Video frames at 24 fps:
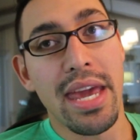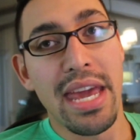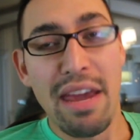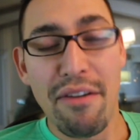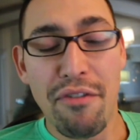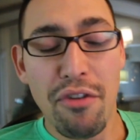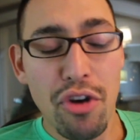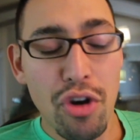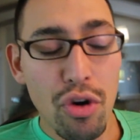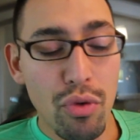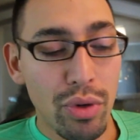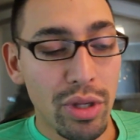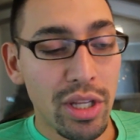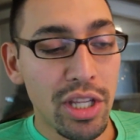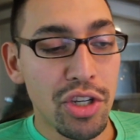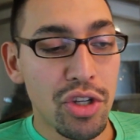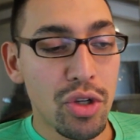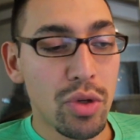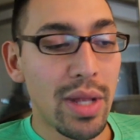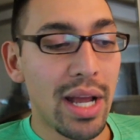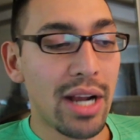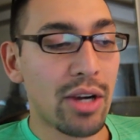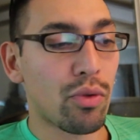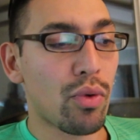If you really
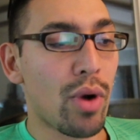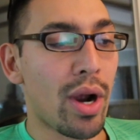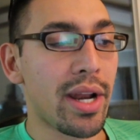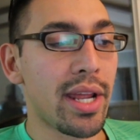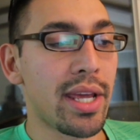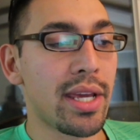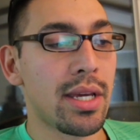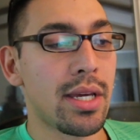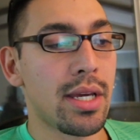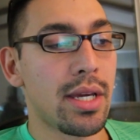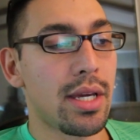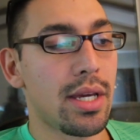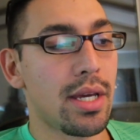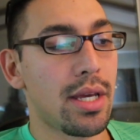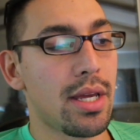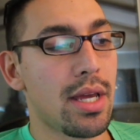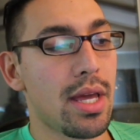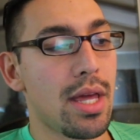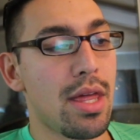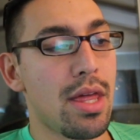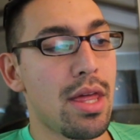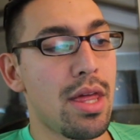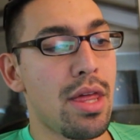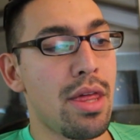do like running,
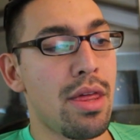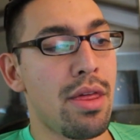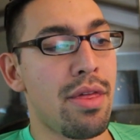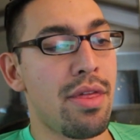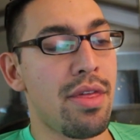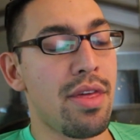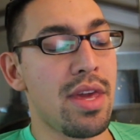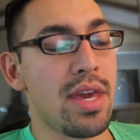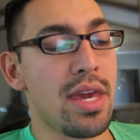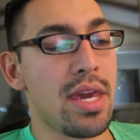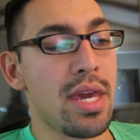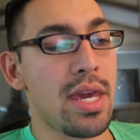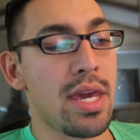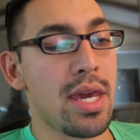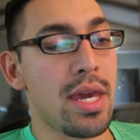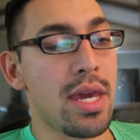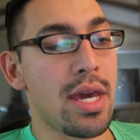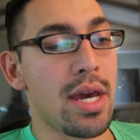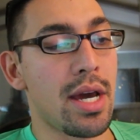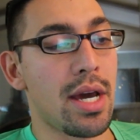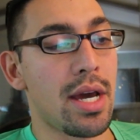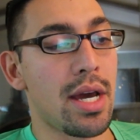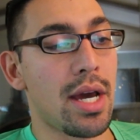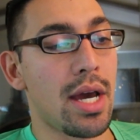
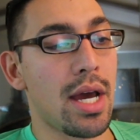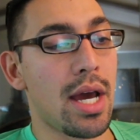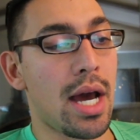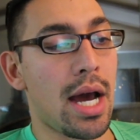the